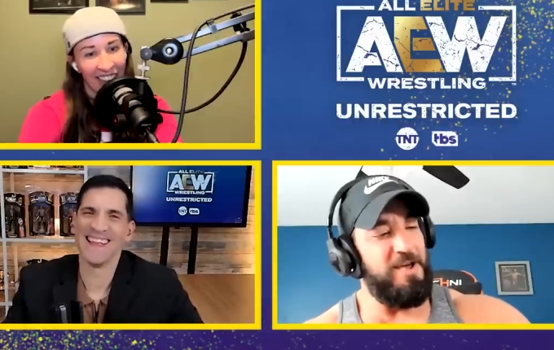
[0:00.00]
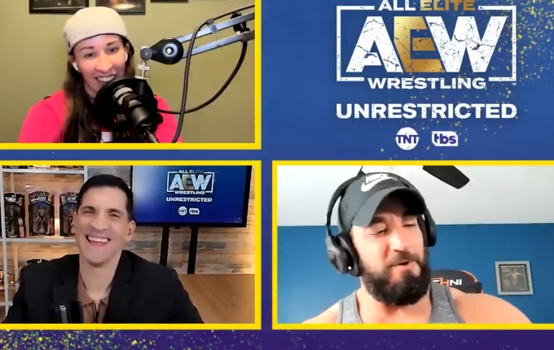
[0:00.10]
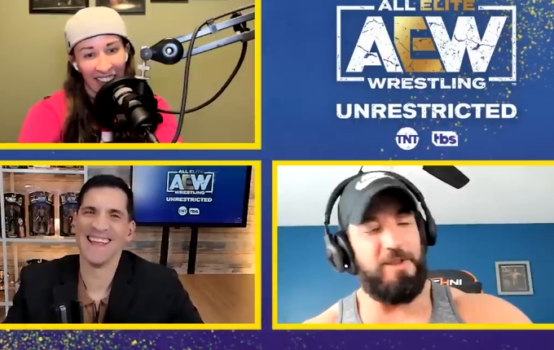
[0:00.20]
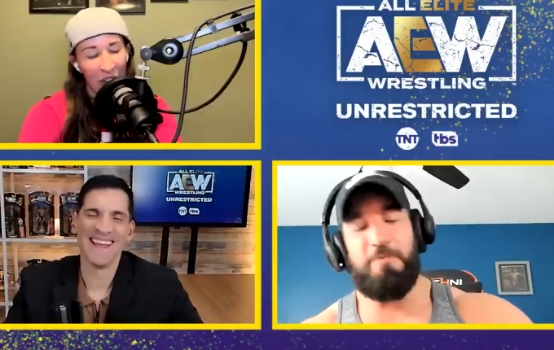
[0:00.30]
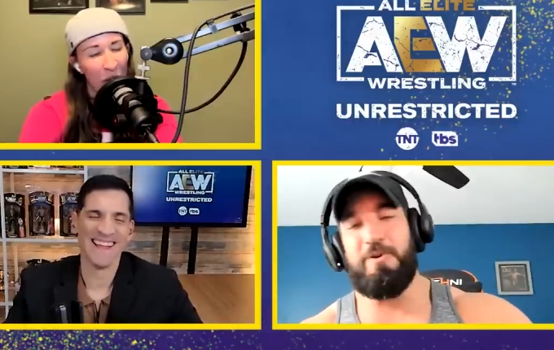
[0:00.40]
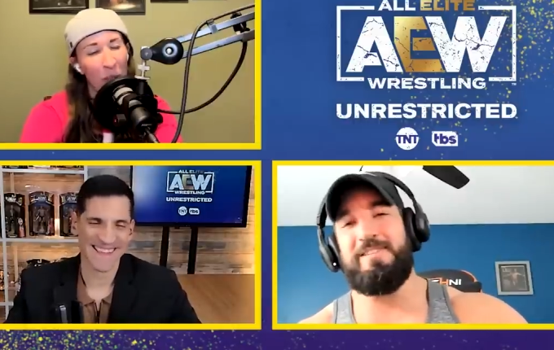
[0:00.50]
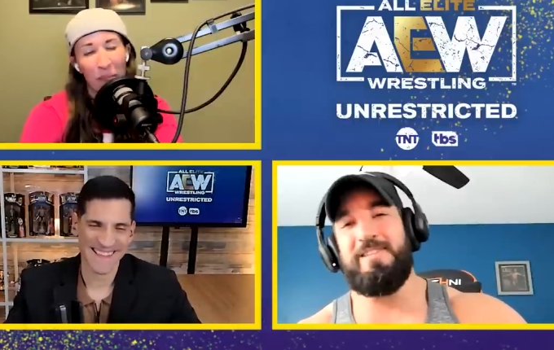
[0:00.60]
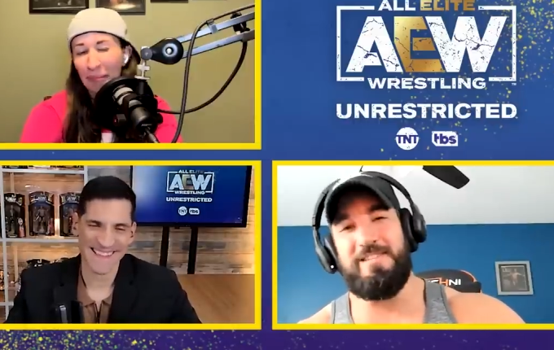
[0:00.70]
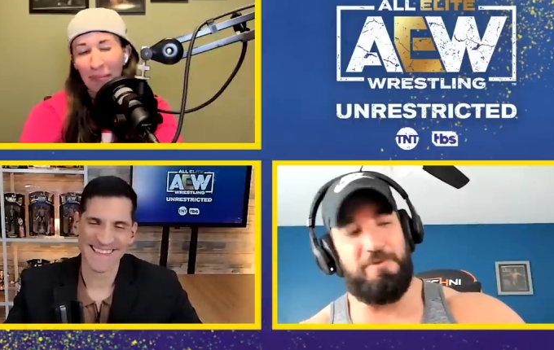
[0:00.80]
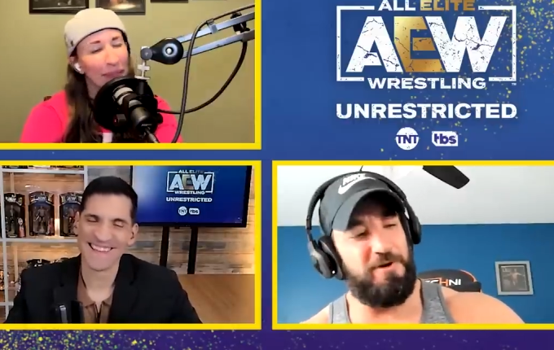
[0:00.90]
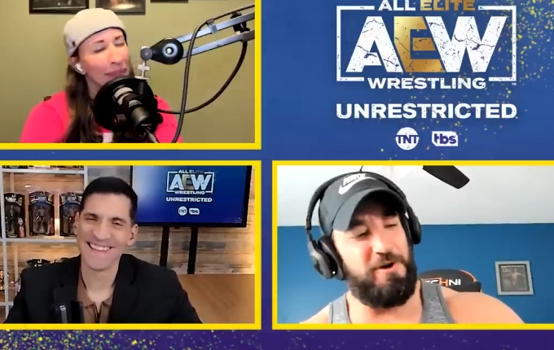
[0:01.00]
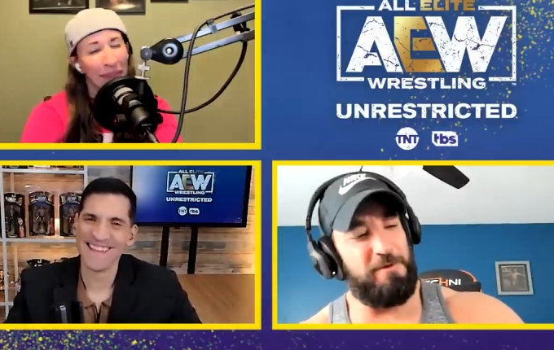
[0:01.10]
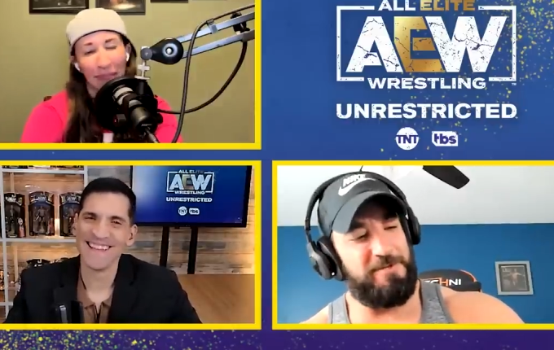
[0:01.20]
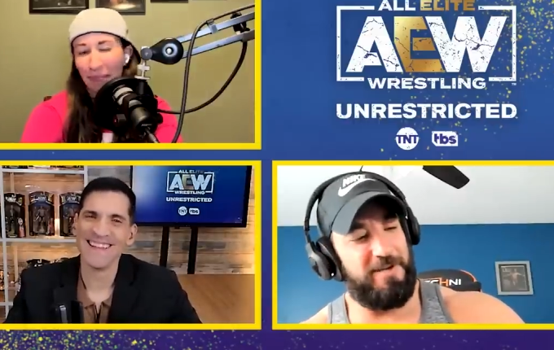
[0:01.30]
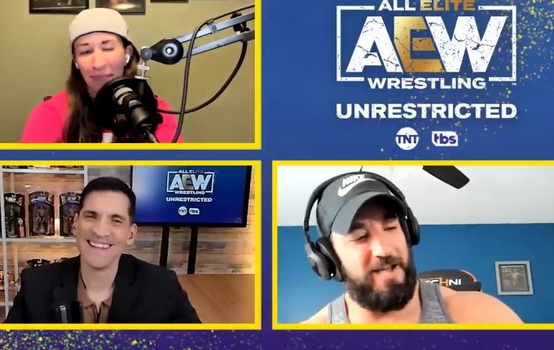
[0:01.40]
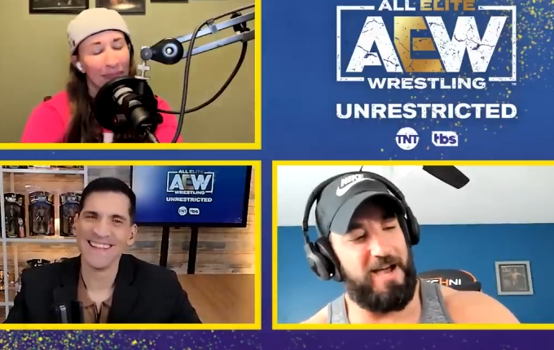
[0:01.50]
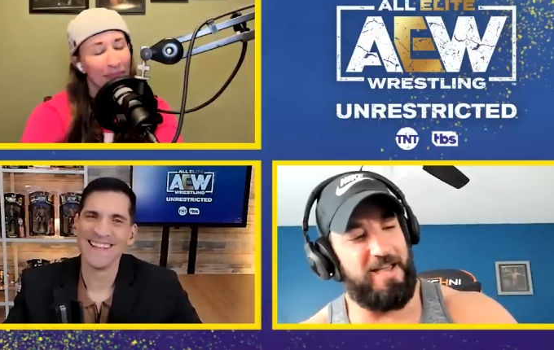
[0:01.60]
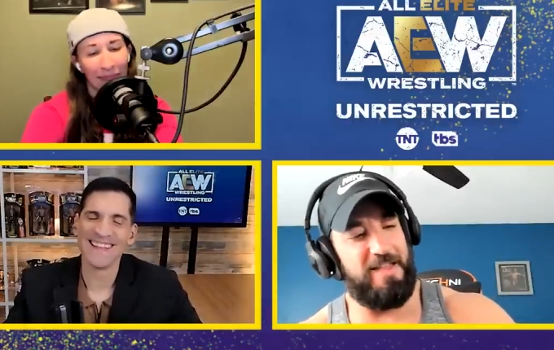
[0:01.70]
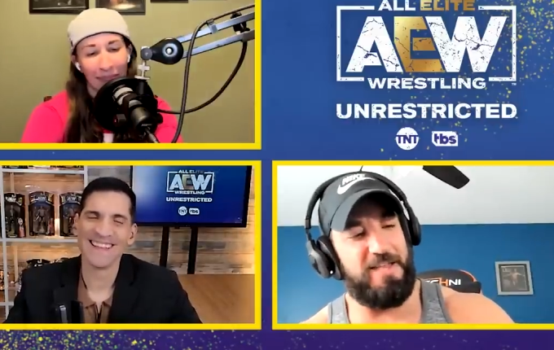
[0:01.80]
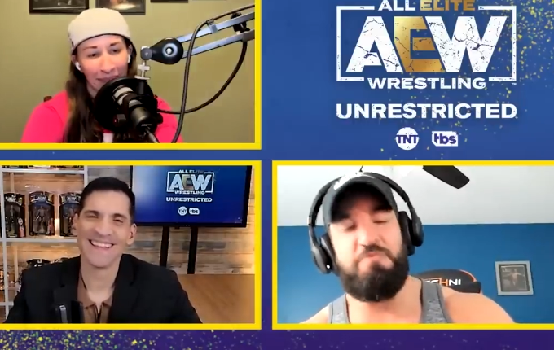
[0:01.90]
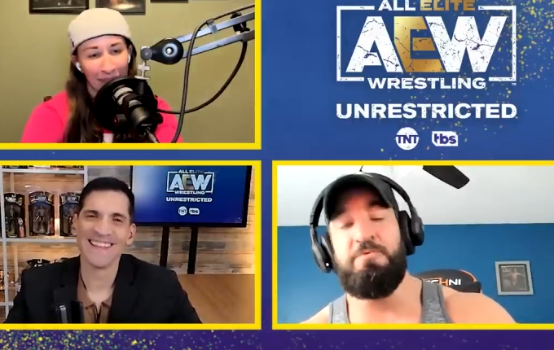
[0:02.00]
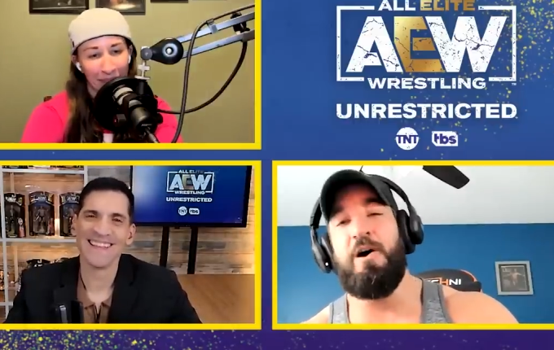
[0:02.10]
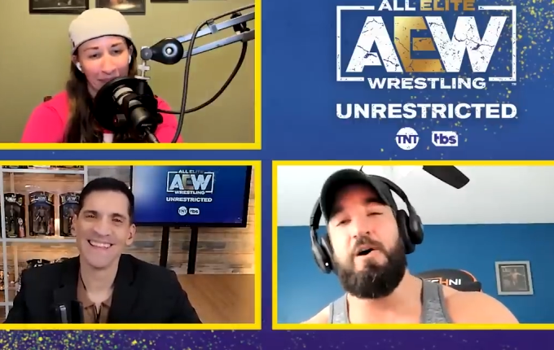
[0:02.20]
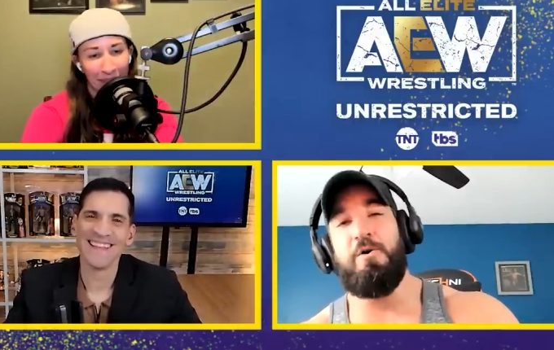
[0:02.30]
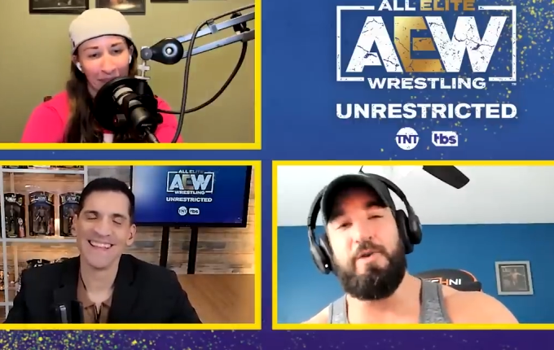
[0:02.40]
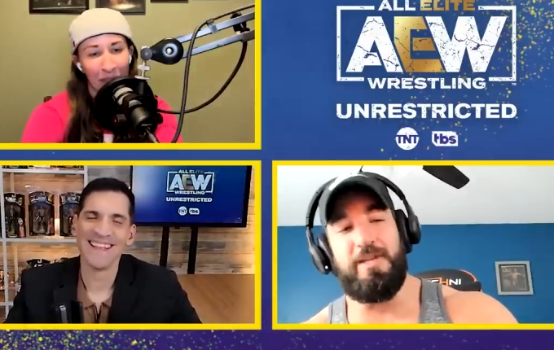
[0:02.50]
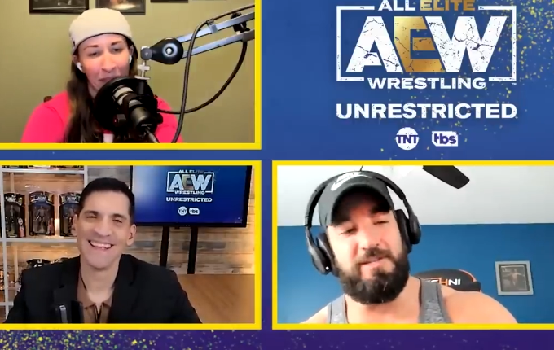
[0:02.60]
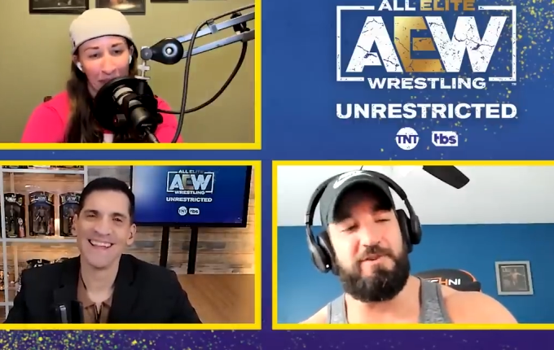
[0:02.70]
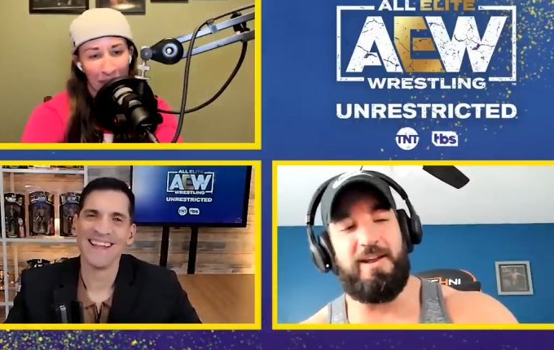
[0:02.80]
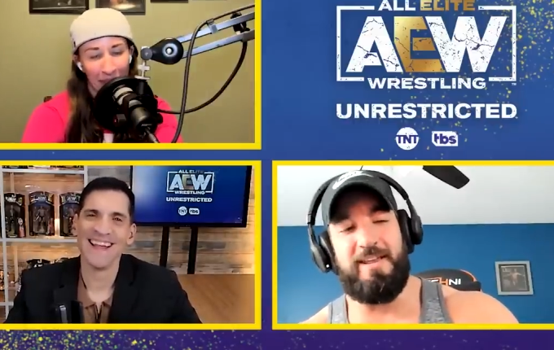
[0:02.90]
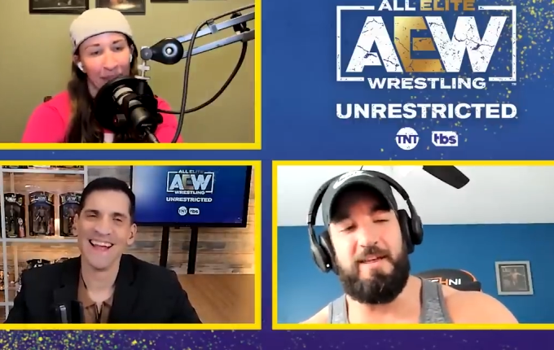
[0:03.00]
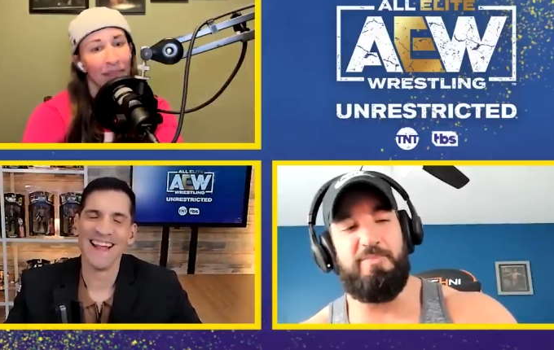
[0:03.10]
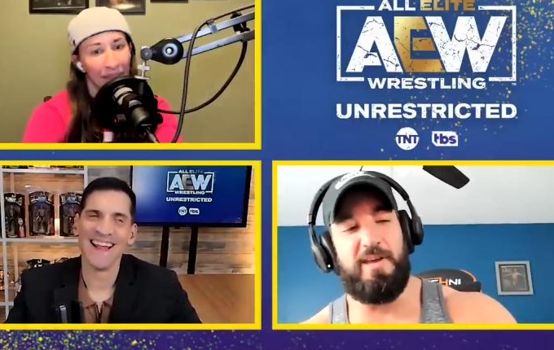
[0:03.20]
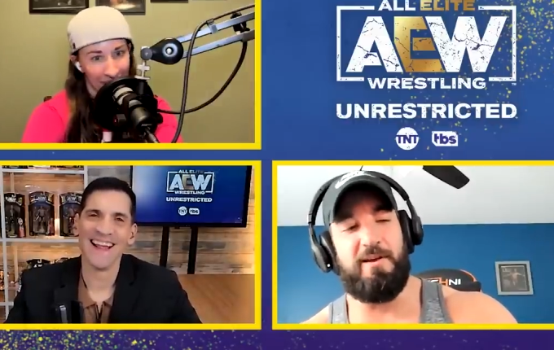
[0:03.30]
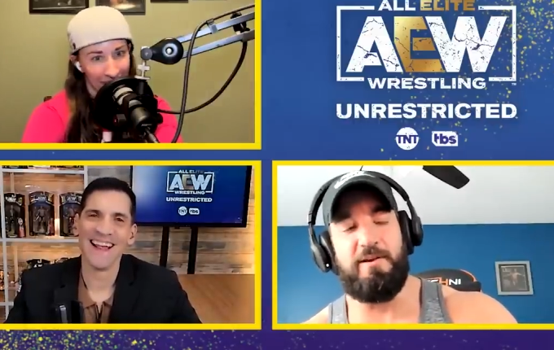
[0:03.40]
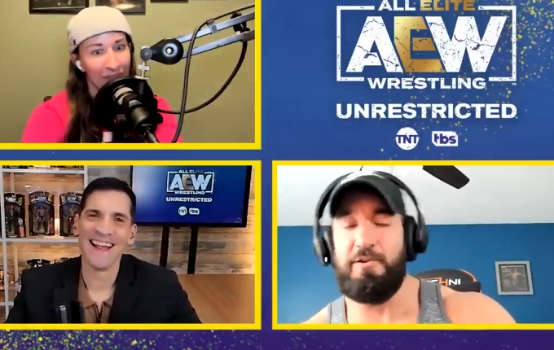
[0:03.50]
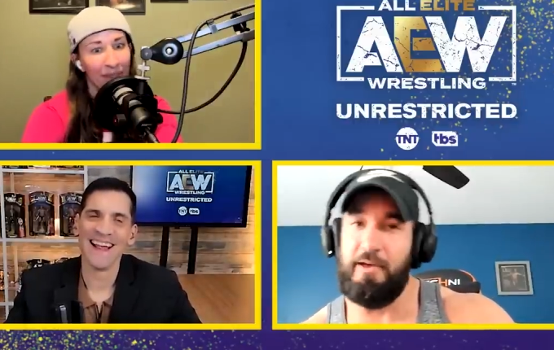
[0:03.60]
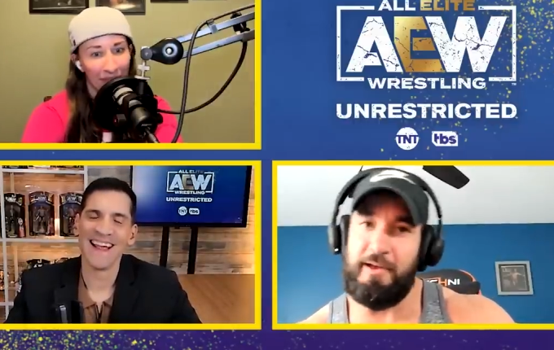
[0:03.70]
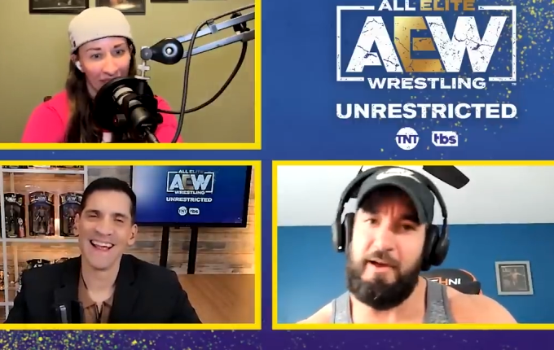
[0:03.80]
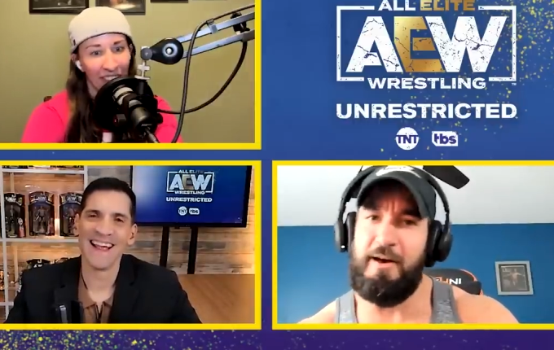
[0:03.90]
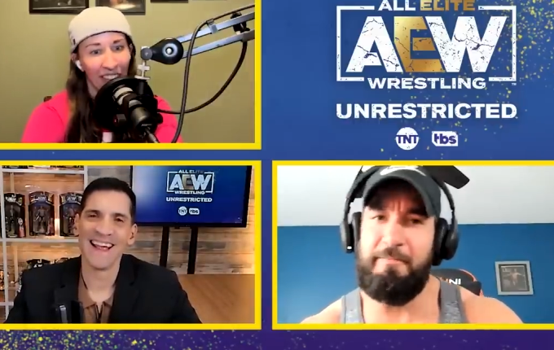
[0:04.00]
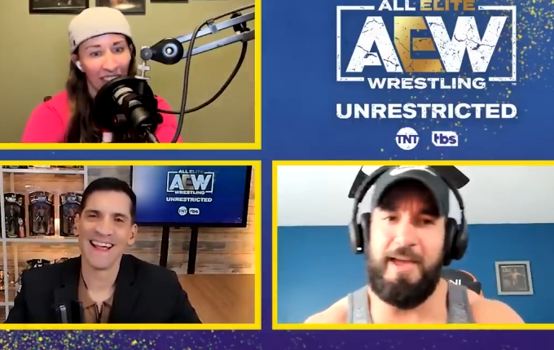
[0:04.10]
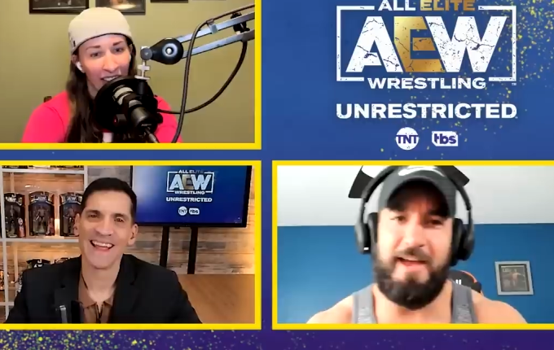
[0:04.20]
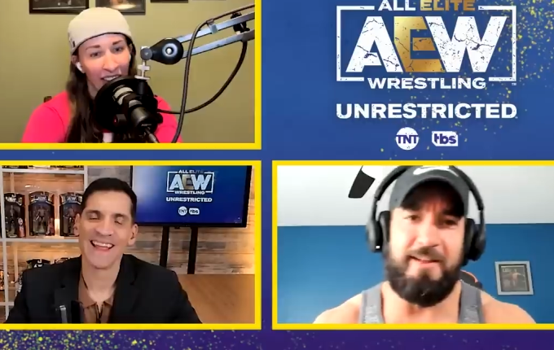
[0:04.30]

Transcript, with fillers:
Speaker 1: One of the worst things you can go up to a guy that you know is trying to get bigger, and you're like, "Oh man,